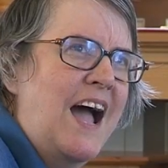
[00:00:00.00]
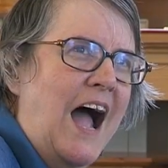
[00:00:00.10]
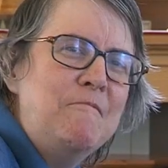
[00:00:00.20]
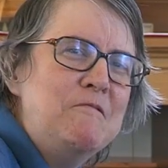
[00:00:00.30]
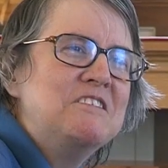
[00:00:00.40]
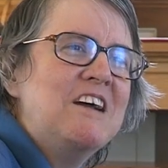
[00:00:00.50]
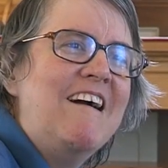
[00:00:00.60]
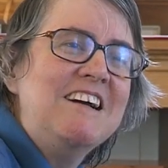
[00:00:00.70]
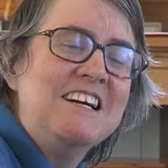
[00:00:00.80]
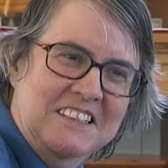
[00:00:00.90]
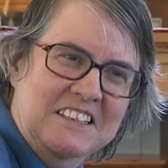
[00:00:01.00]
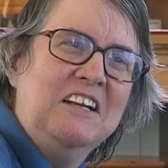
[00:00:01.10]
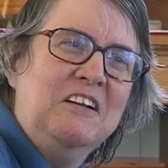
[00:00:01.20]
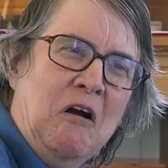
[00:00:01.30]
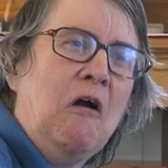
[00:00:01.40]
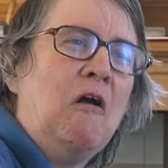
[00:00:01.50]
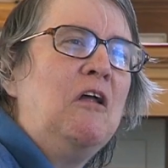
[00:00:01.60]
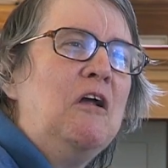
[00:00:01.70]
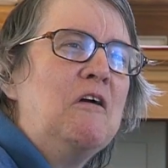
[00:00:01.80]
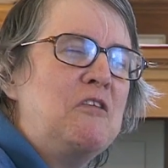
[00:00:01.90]
I'm retiring a little
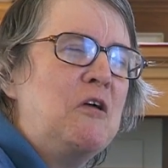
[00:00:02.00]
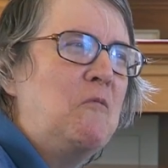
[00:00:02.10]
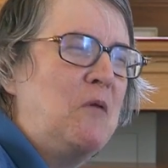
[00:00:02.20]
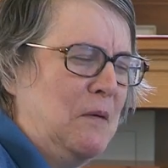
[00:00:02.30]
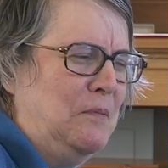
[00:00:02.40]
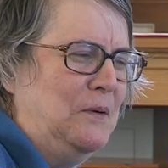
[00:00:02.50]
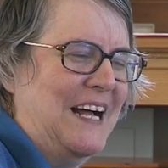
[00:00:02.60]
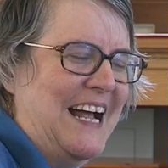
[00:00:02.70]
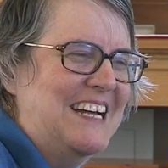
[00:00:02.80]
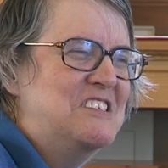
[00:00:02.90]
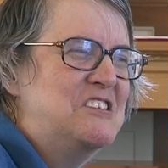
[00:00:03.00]
earlier than we'd planned,